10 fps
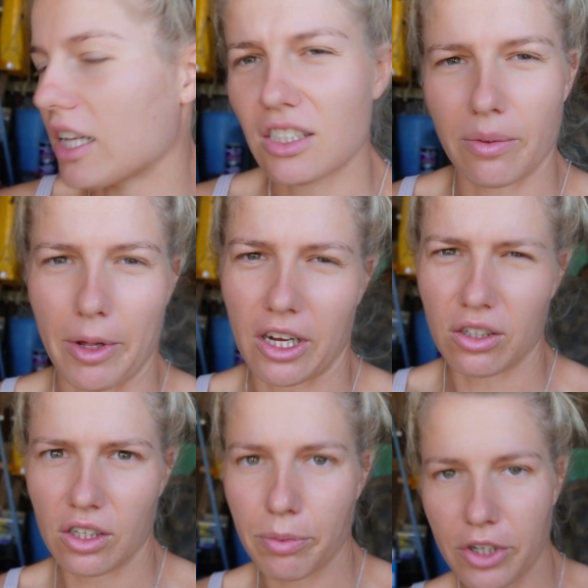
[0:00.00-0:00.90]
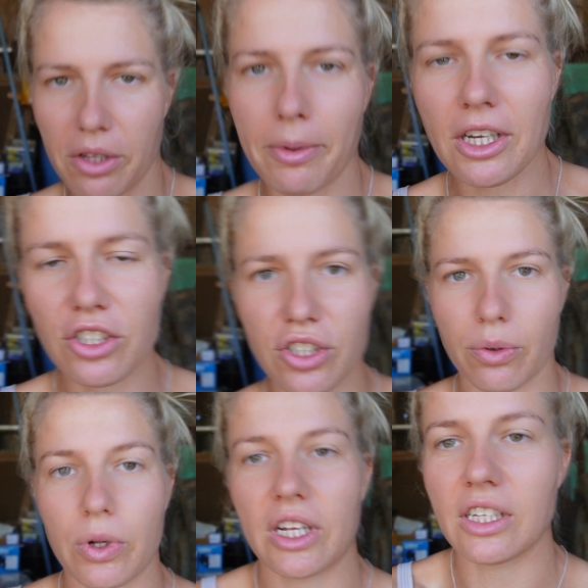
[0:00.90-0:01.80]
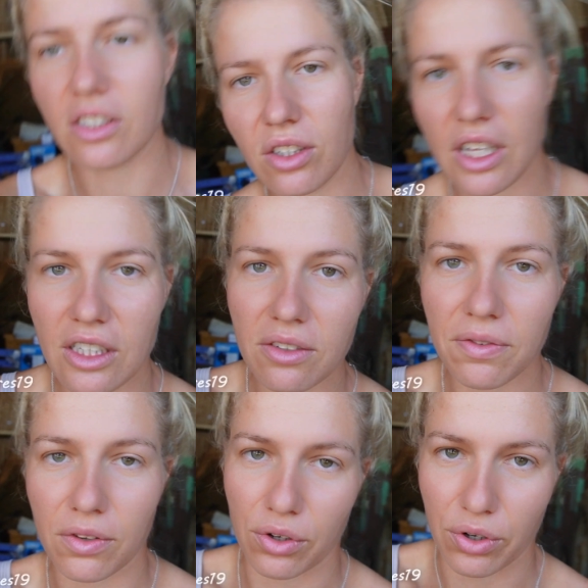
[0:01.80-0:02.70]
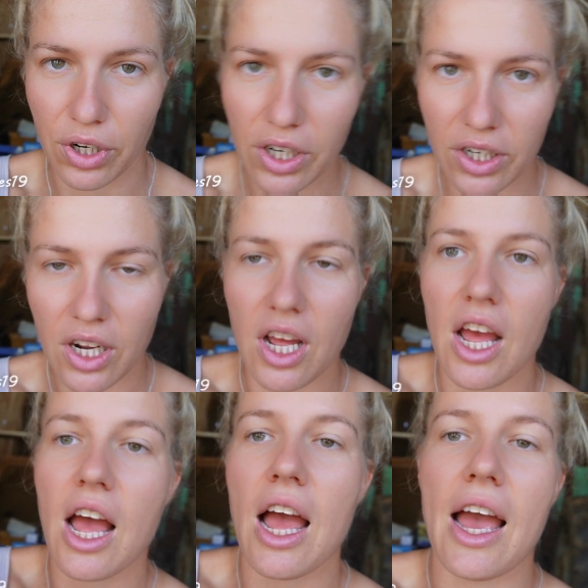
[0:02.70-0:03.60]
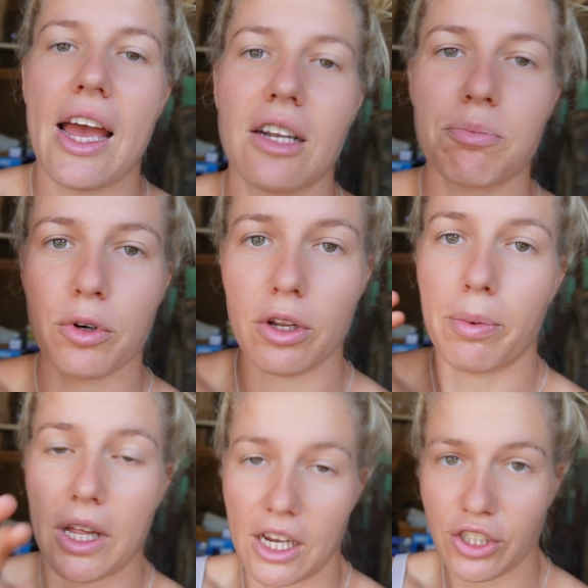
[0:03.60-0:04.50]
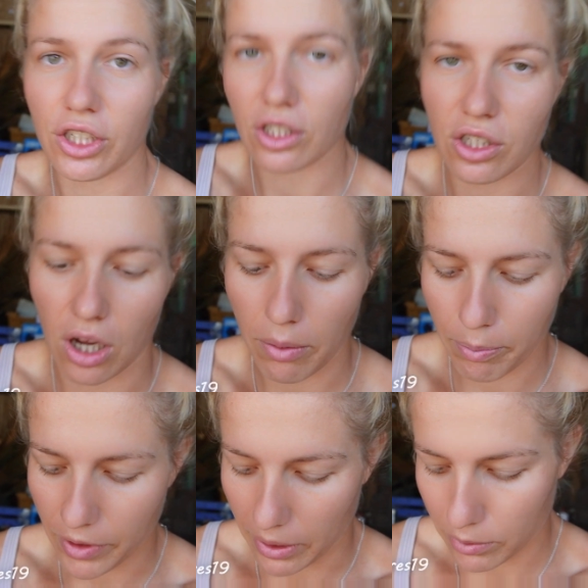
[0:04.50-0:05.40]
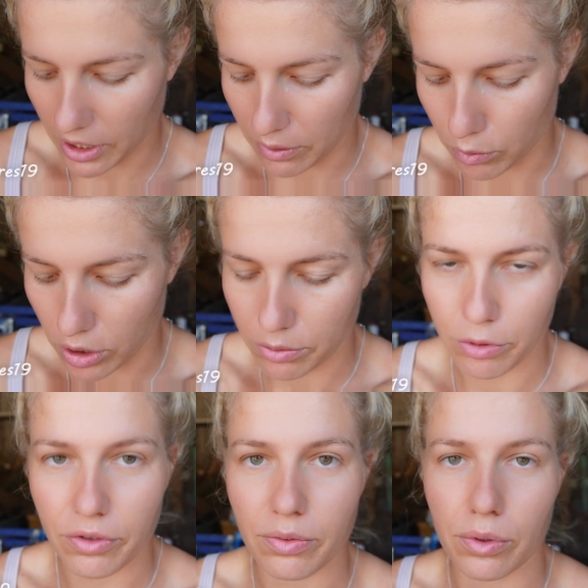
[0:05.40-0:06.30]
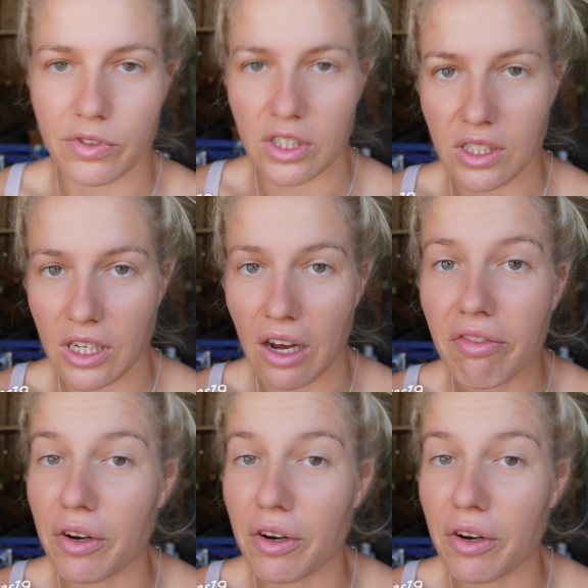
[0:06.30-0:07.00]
the balcony pretty much. So we'll insulate the floor and put a plastic sheet on top that will get waterproof with this stuff.